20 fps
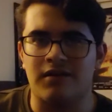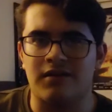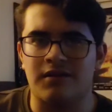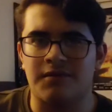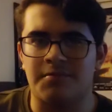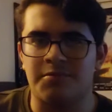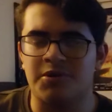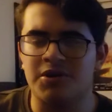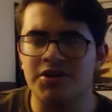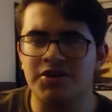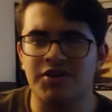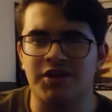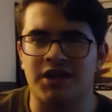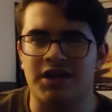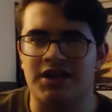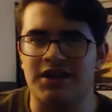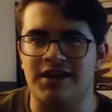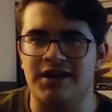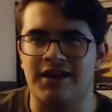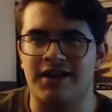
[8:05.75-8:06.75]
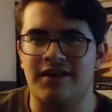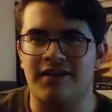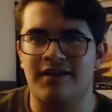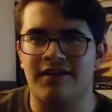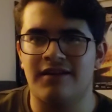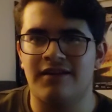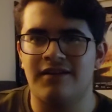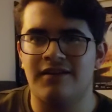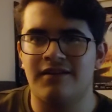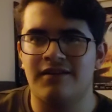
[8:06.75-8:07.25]
appreciating it,
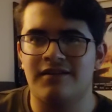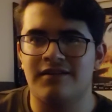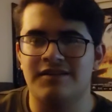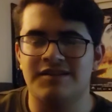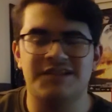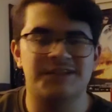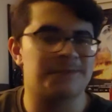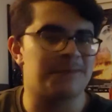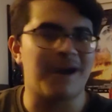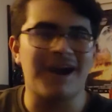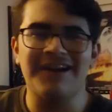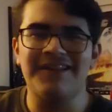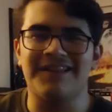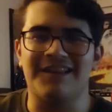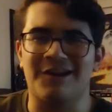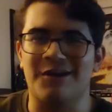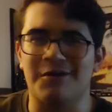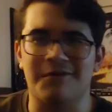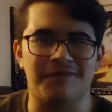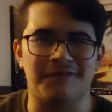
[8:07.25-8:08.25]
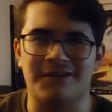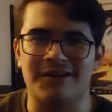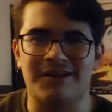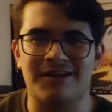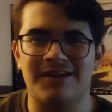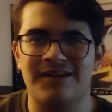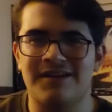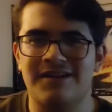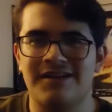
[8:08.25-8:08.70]
smiling over it.